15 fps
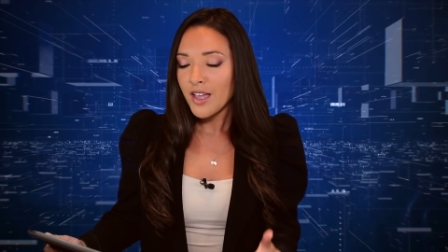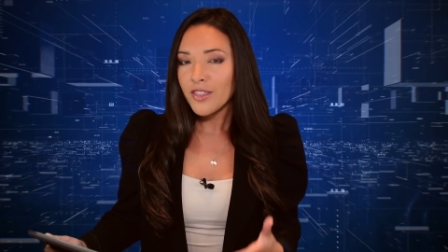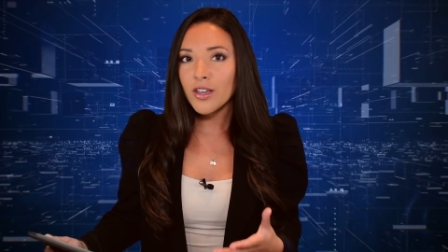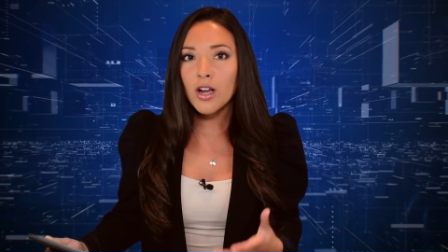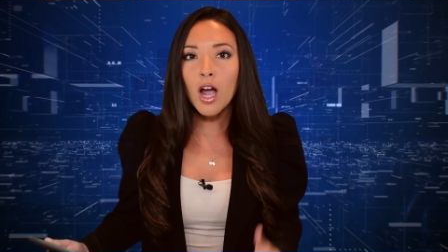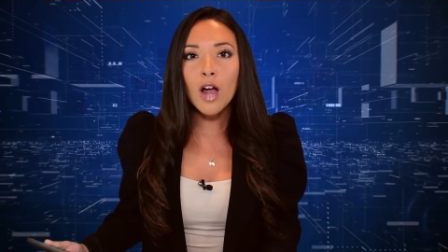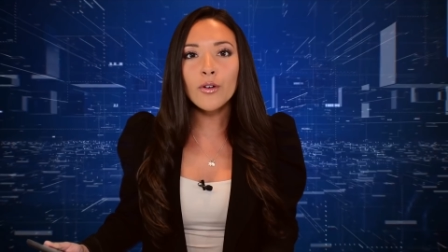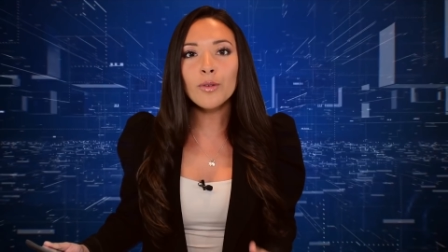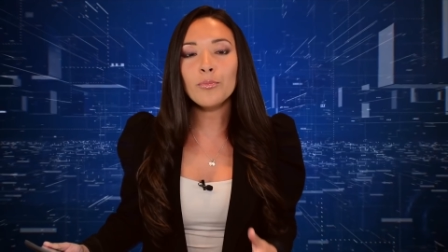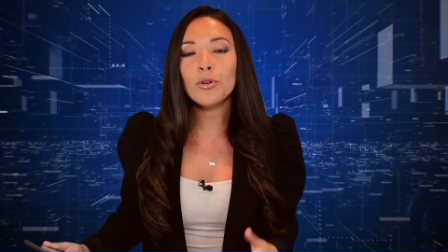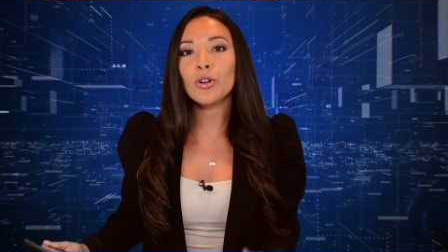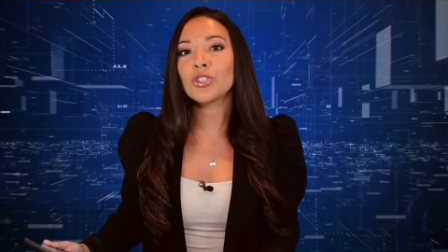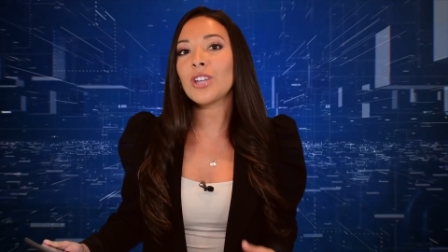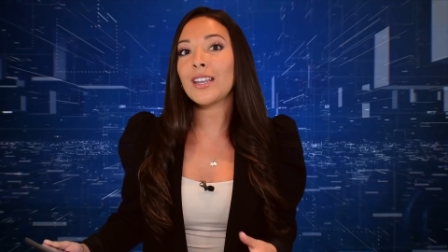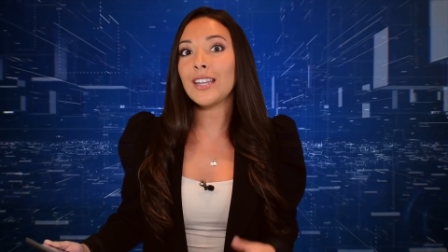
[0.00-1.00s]
the current
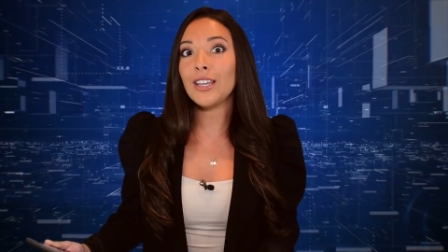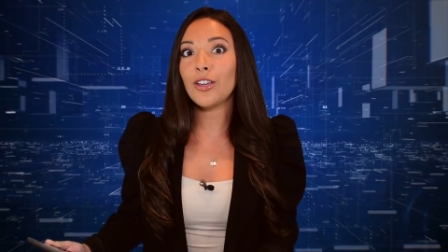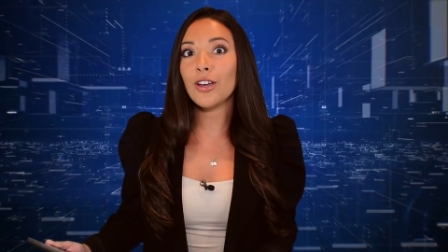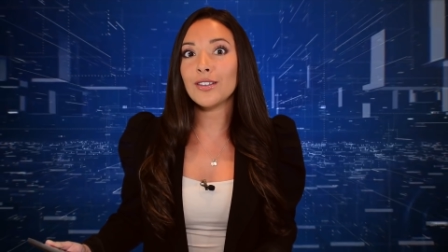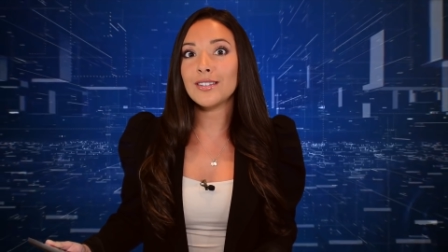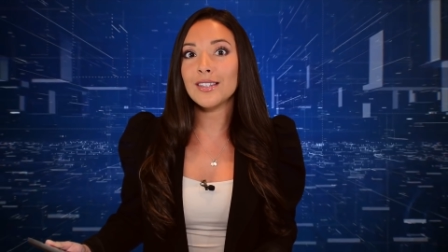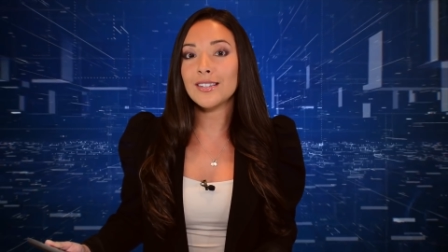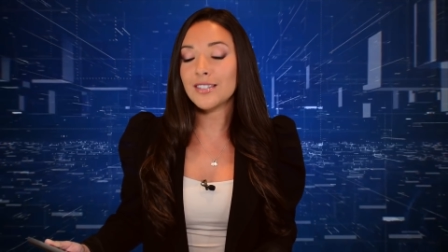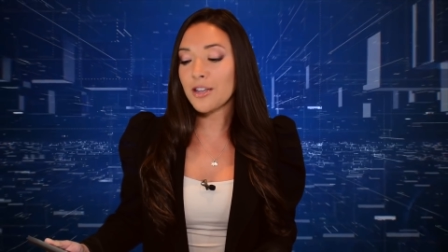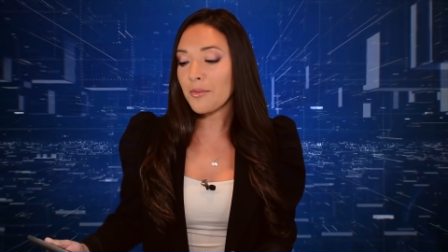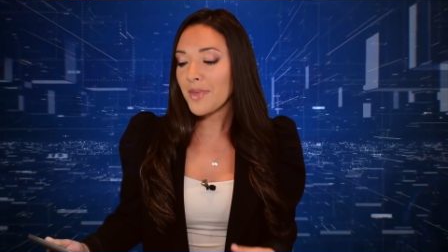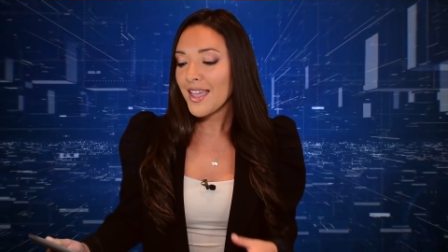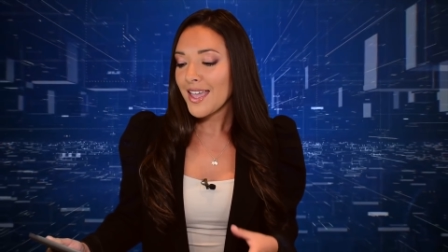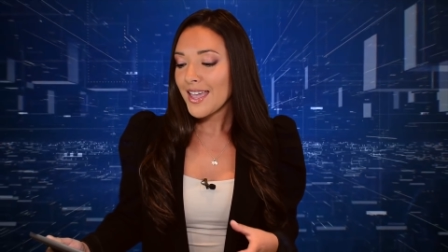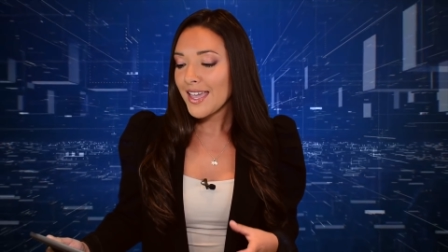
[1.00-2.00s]
blockchain
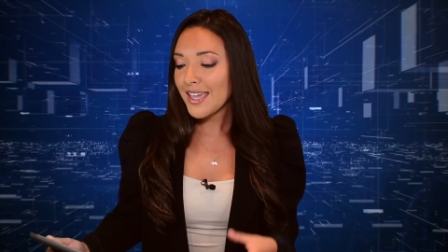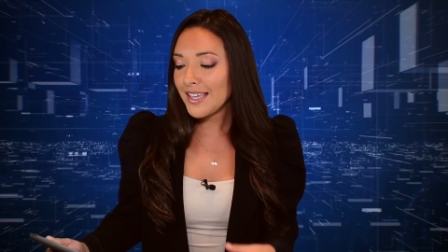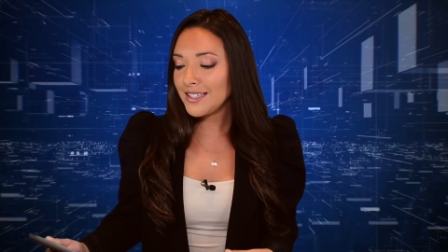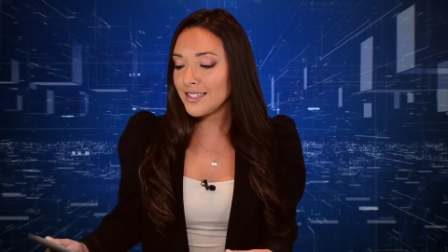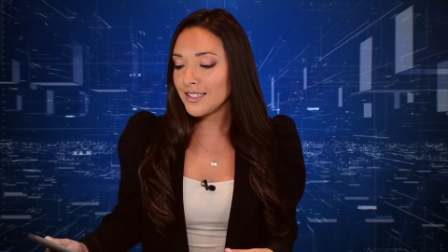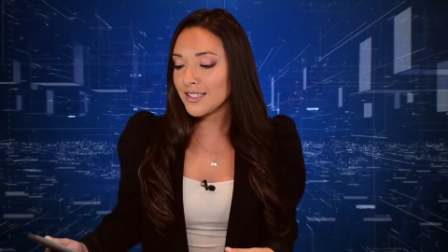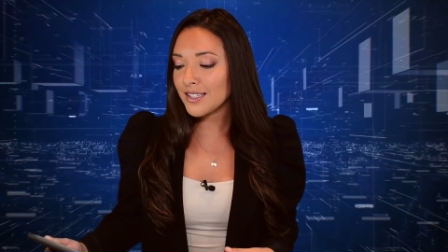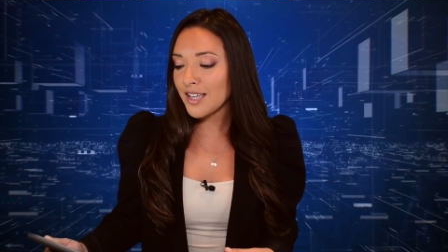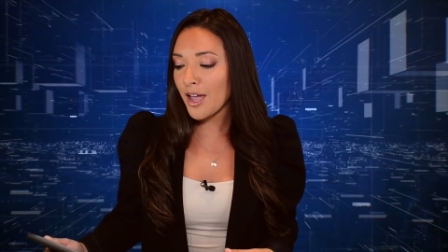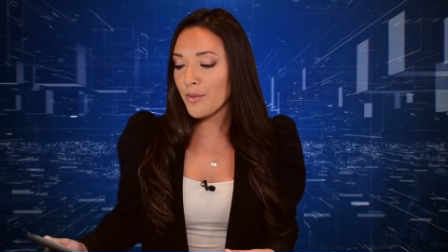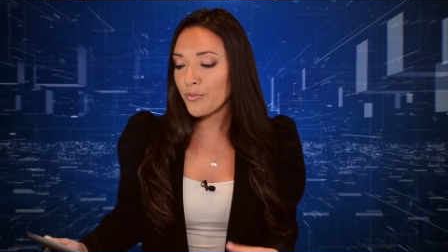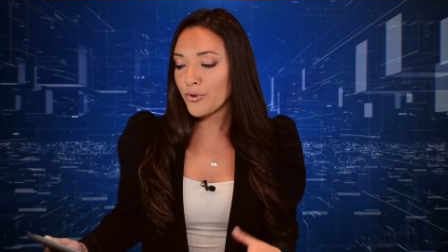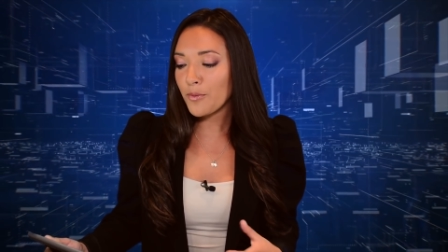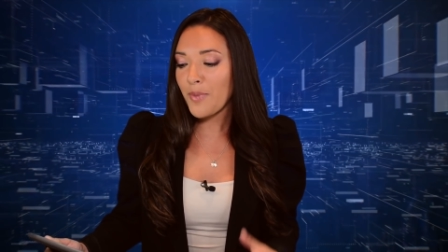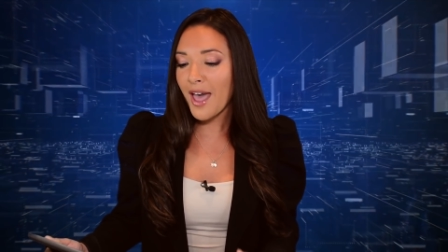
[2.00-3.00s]
ecosystem isn't
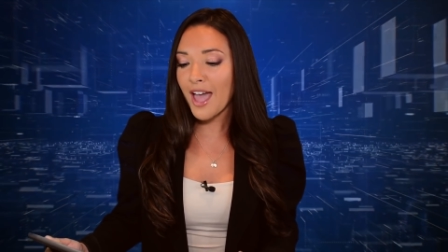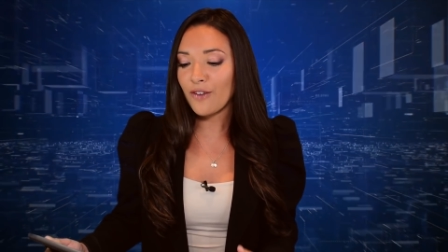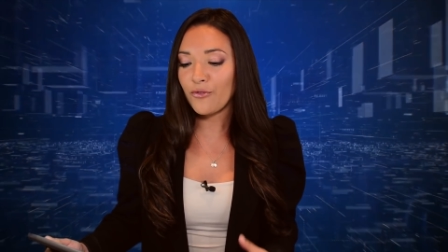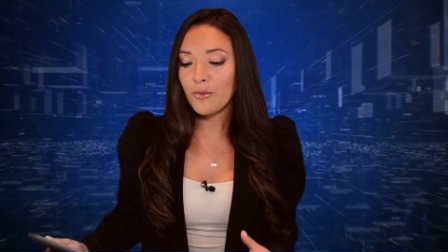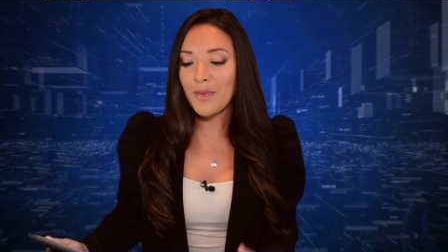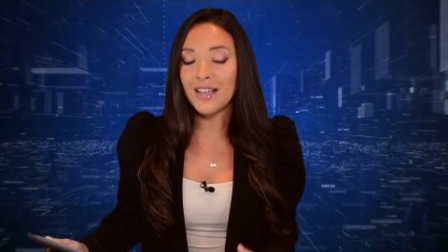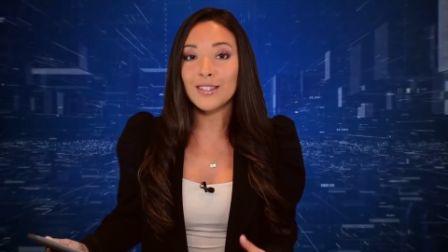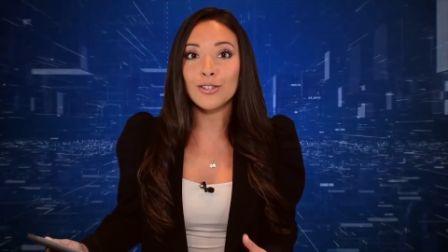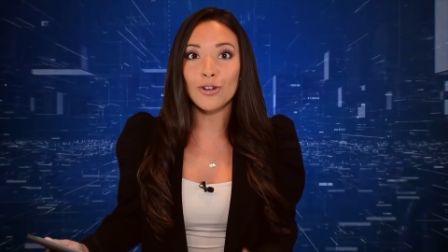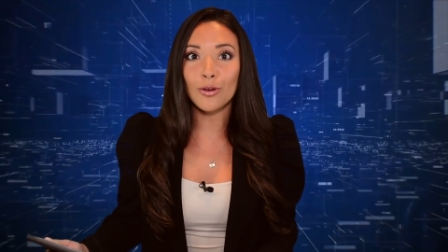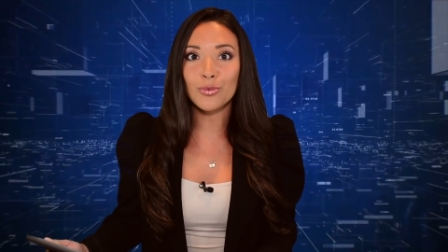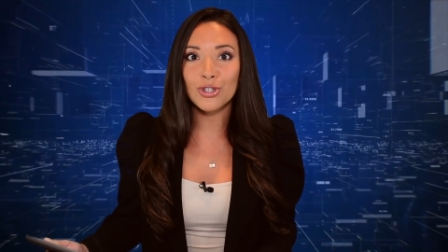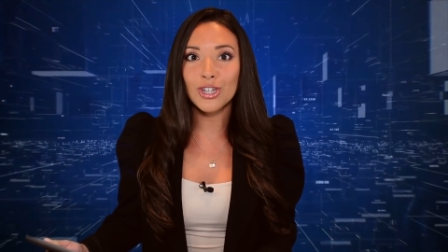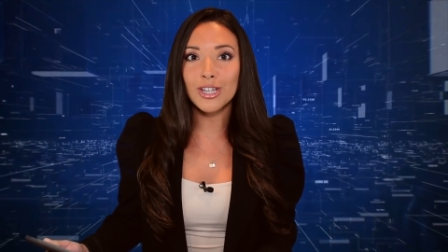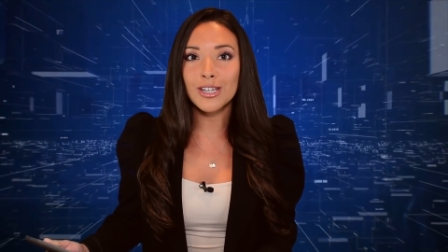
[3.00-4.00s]
um, prepared for mass
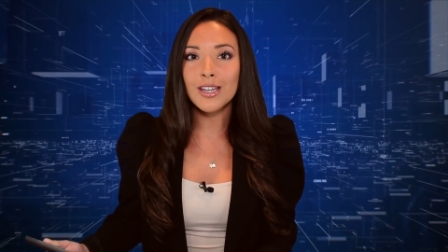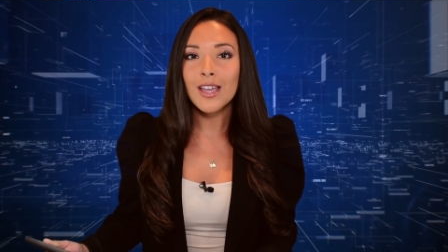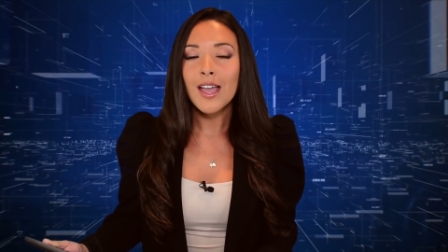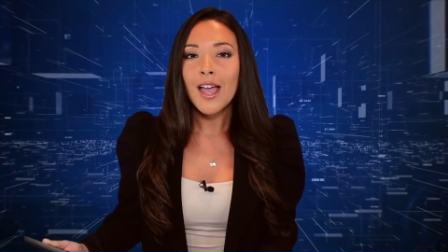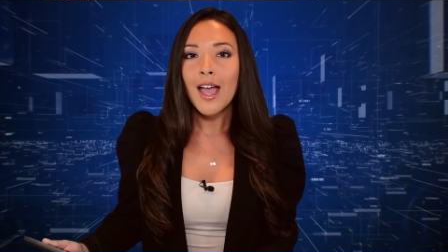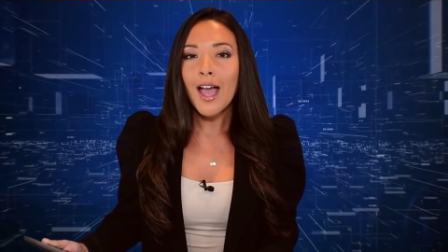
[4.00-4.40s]
adoption.